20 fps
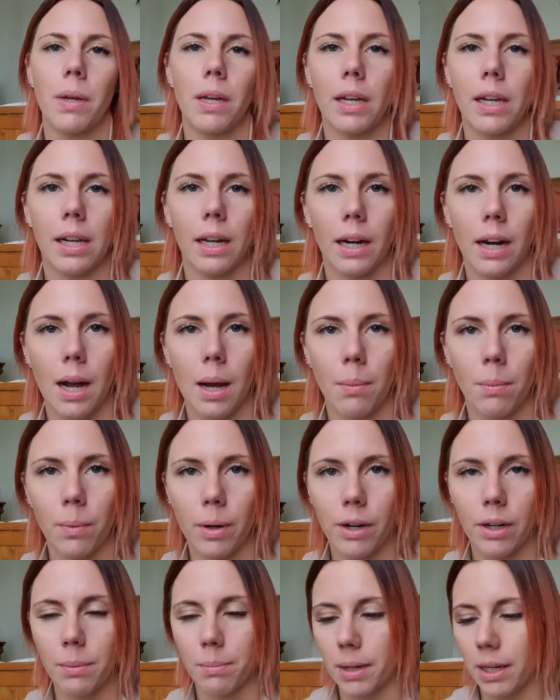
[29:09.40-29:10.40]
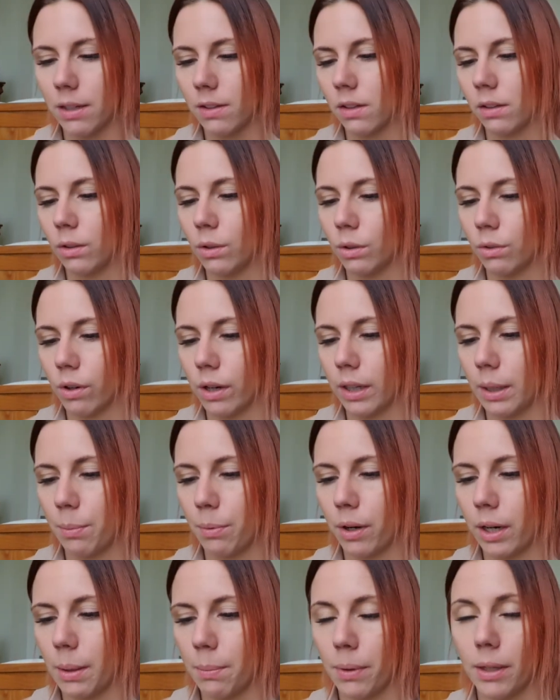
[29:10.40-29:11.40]
picking it up where it makes it look really
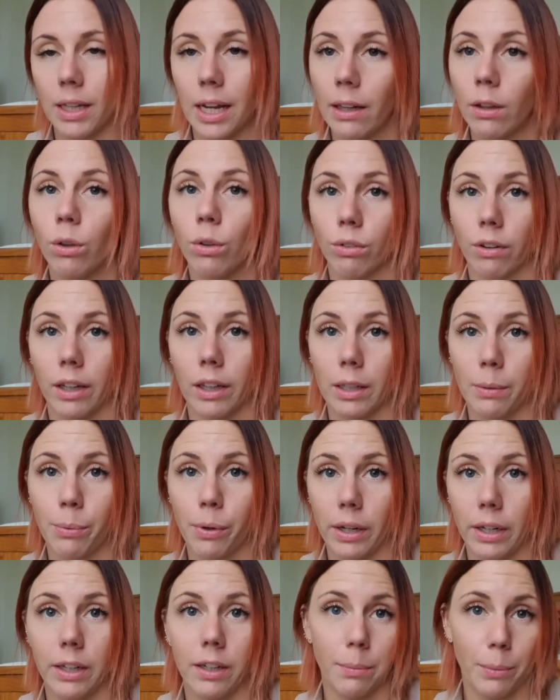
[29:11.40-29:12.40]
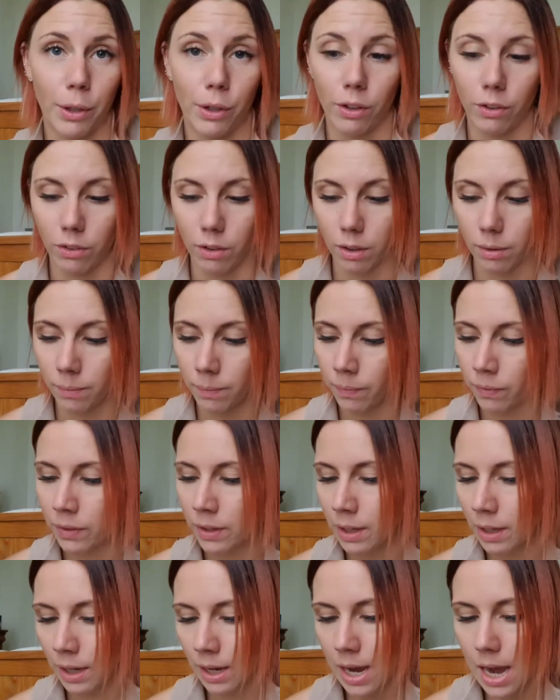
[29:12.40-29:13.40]
pretty, but they look really pretty in person.
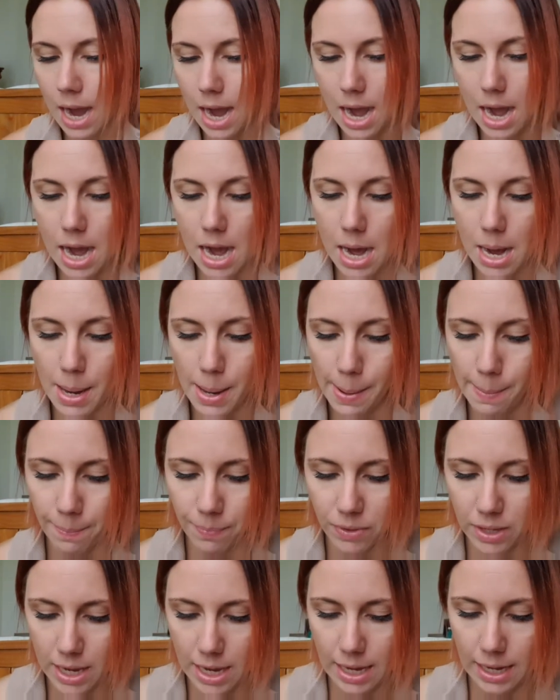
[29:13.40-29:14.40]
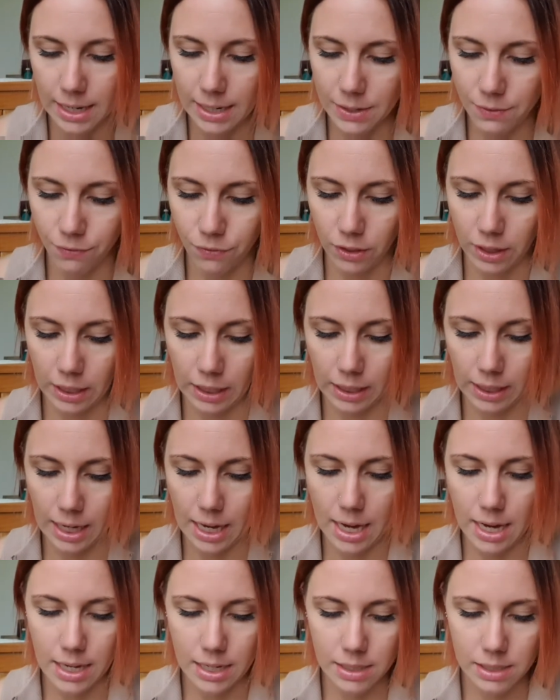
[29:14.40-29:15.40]
And for the
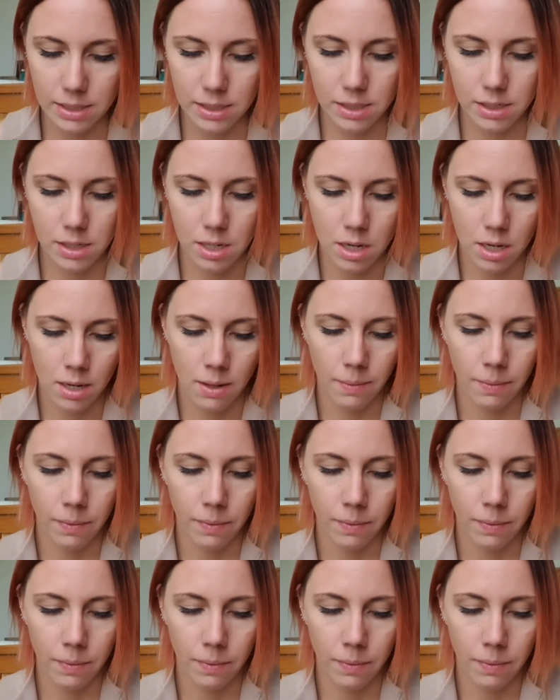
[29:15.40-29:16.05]
last